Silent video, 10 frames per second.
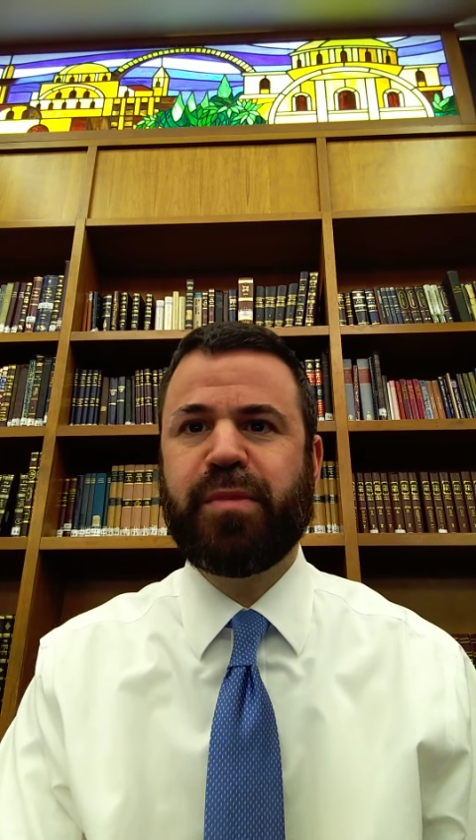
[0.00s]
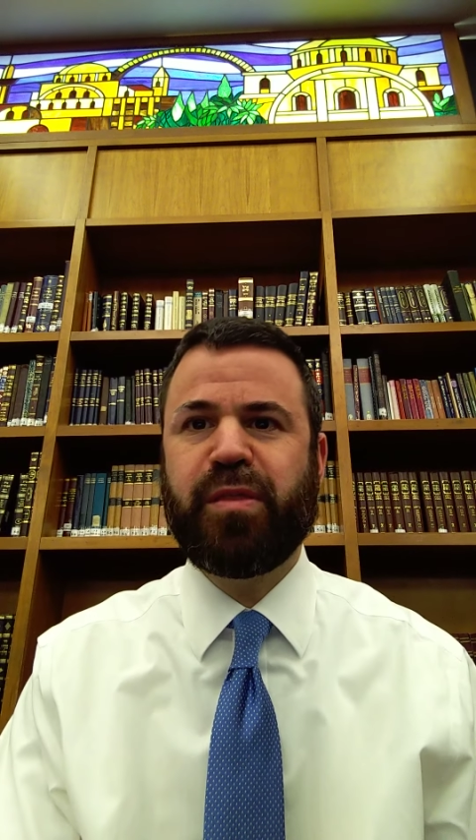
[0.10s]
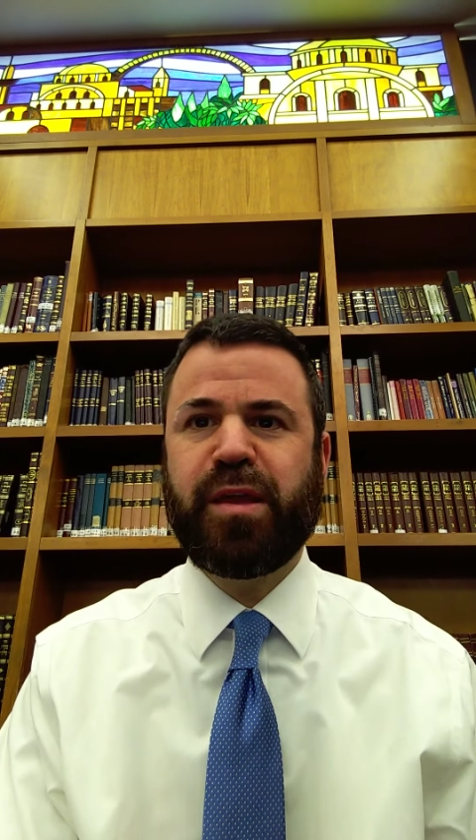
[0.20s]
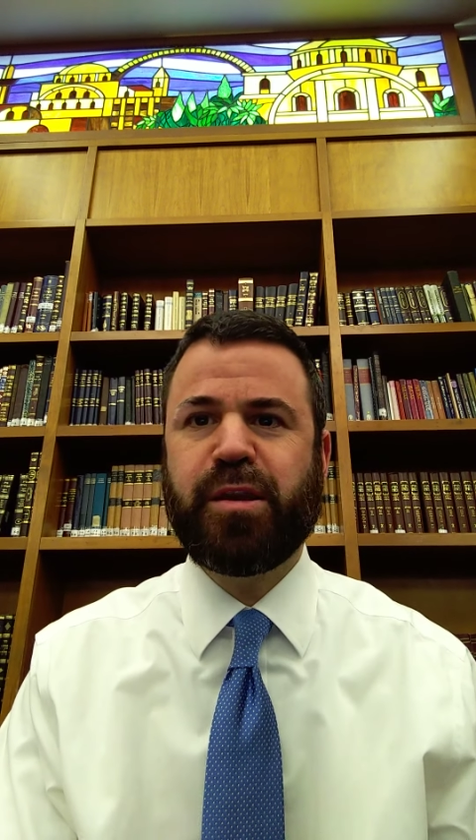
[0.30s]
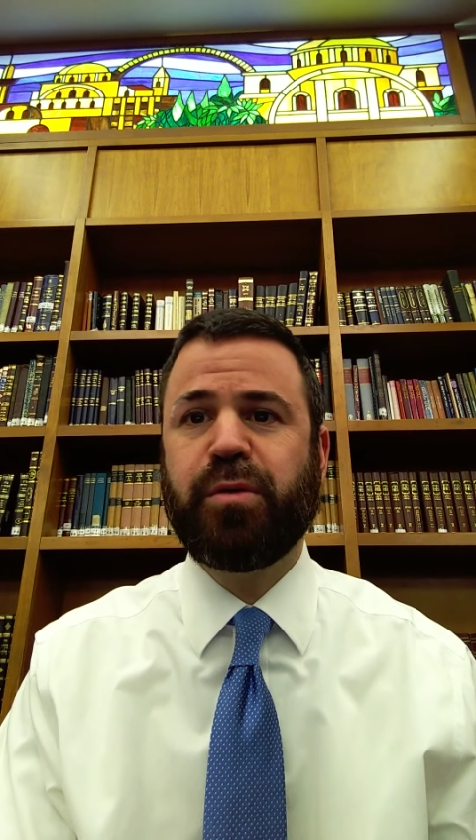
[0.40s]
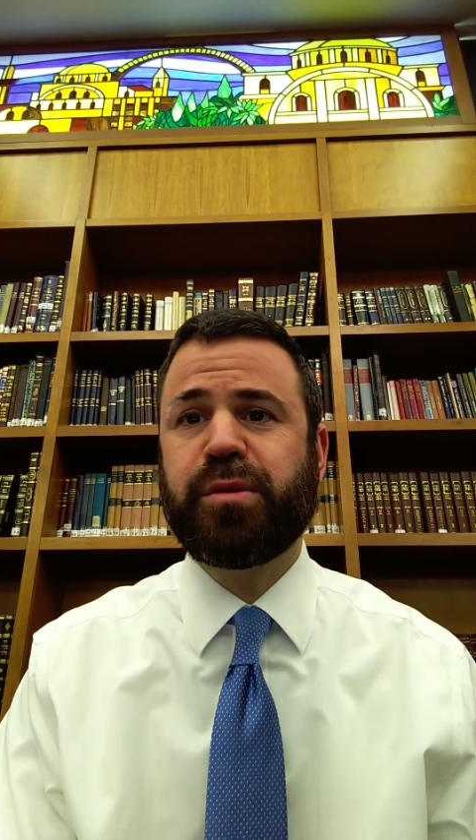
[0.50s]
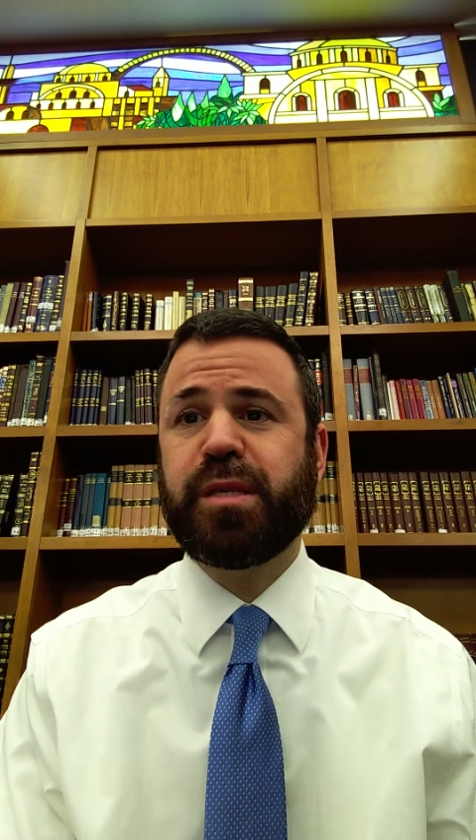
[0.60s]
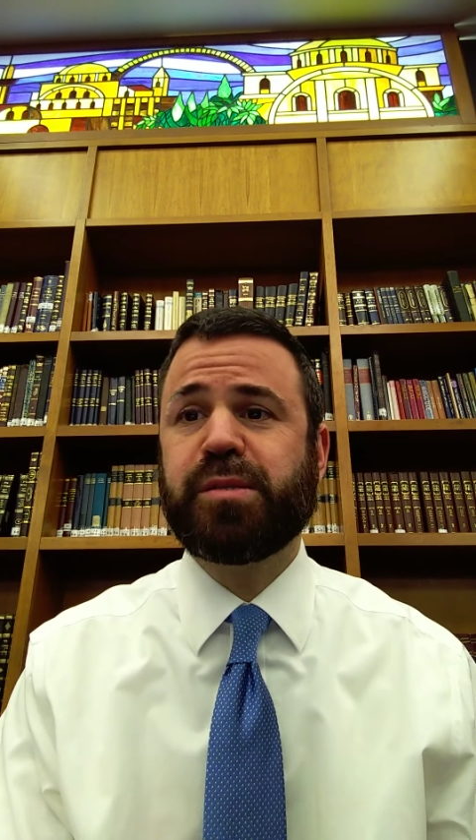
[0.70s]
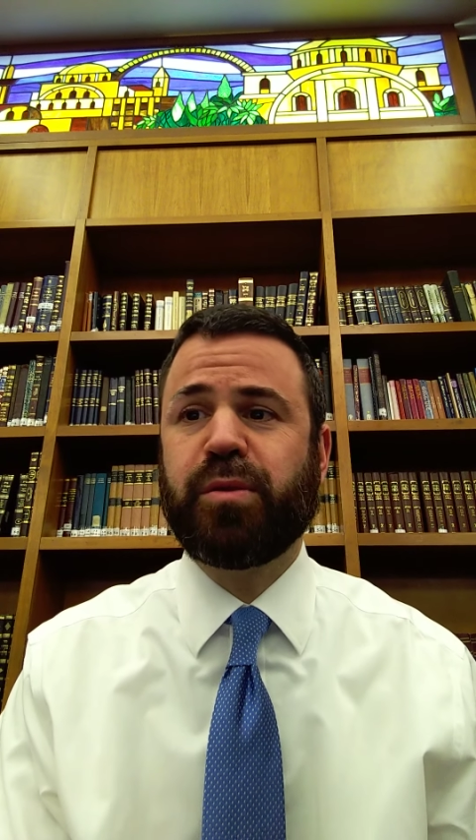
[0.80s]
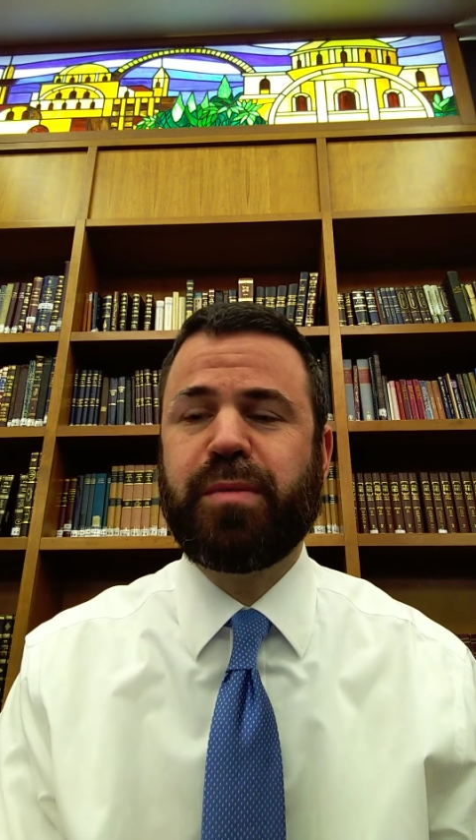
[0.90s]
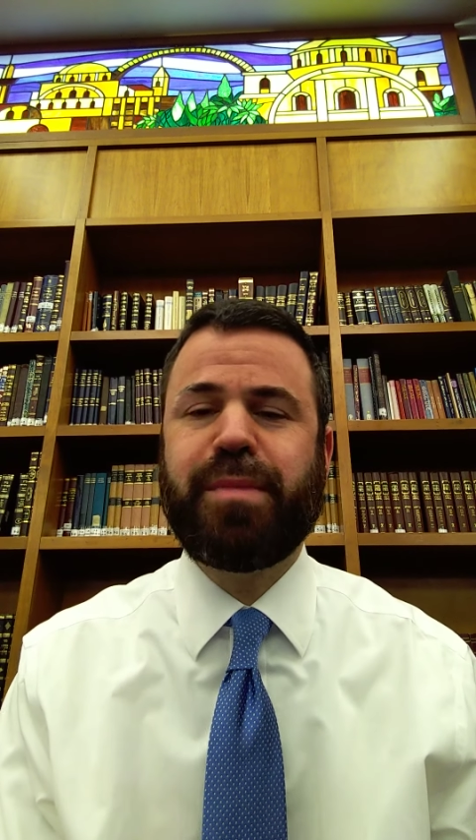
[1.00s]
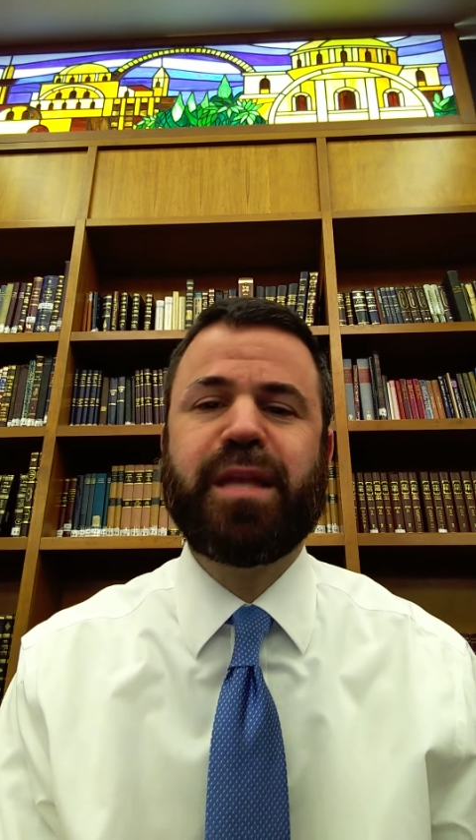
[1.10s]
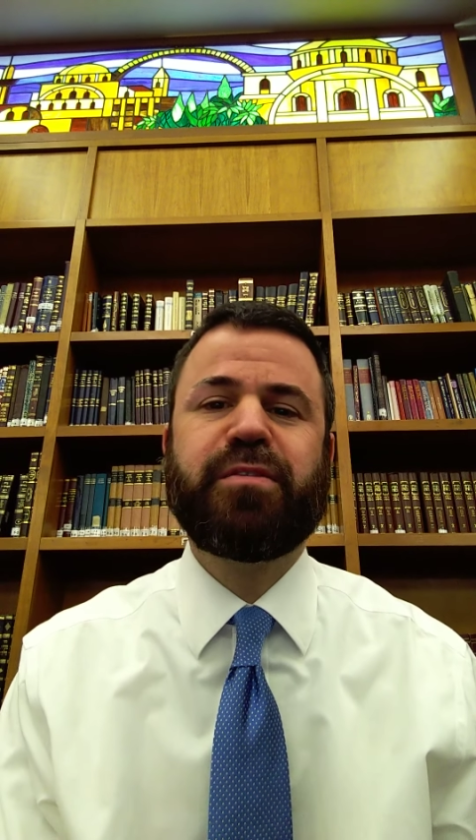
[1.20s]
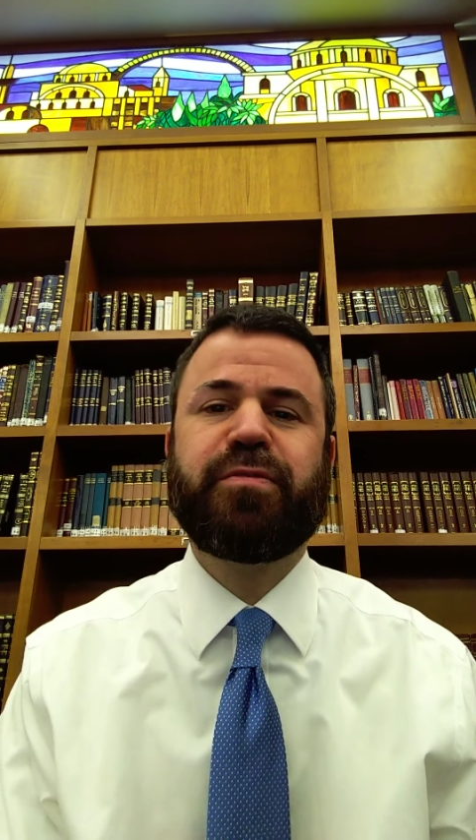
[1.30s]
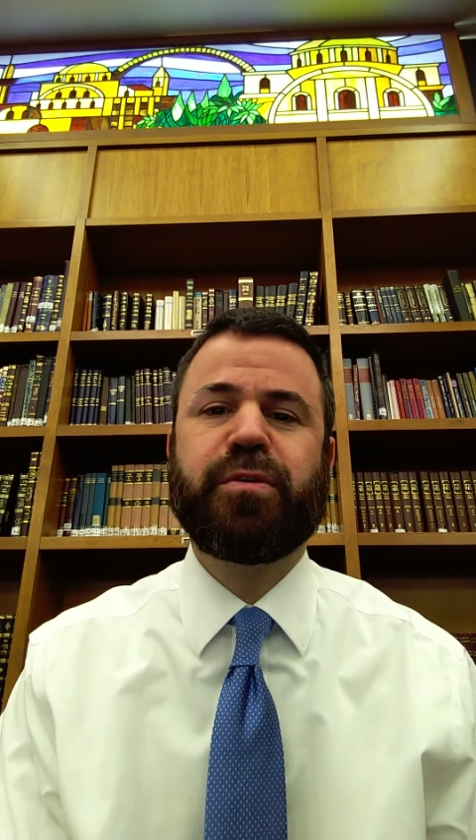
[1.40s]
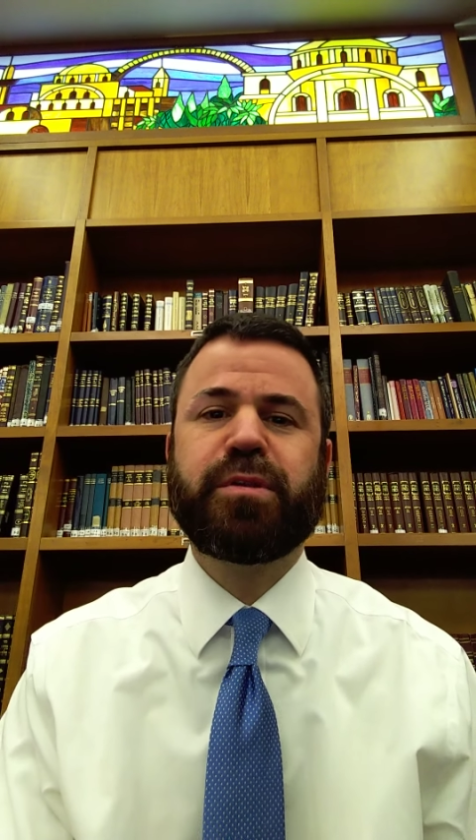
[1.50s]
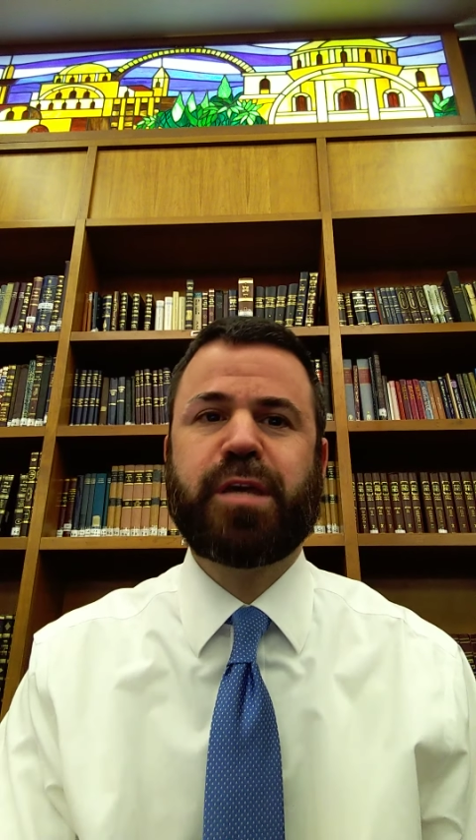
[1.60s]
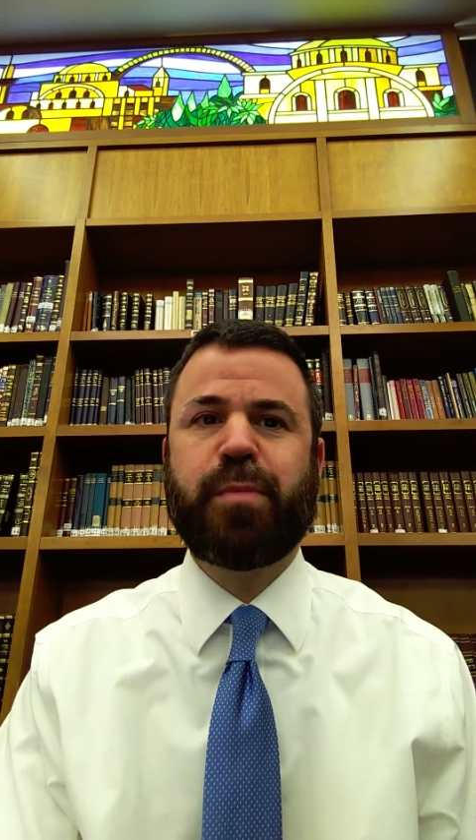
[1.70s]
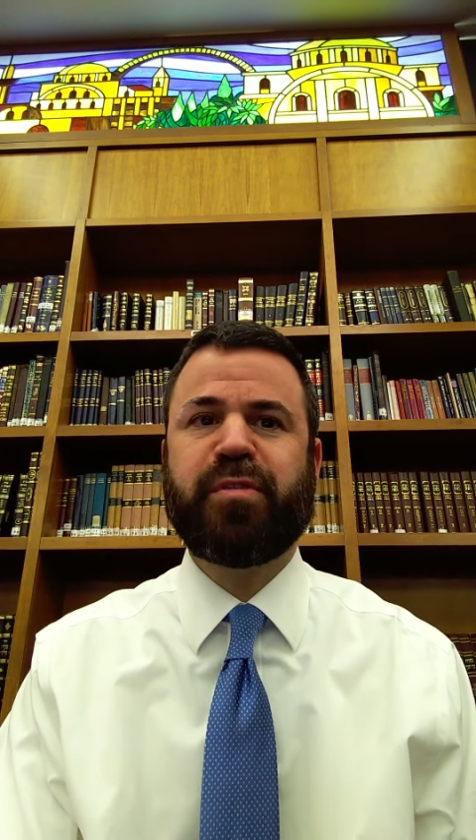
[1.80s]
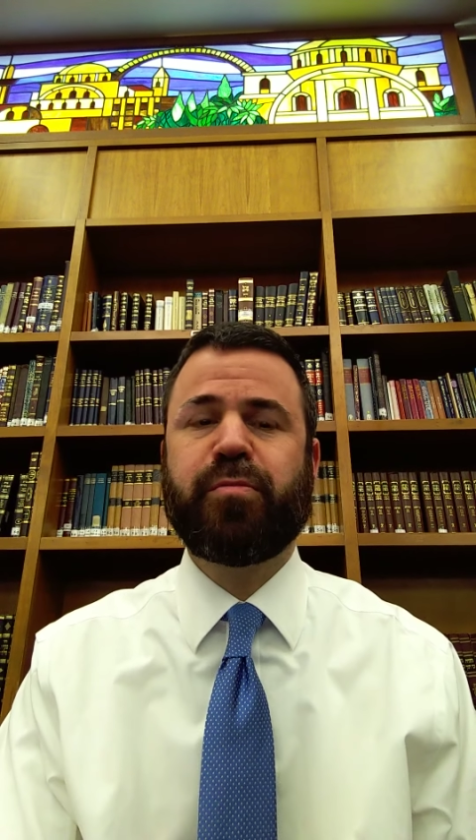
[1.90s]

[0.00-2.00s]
They note it's only meant for a time of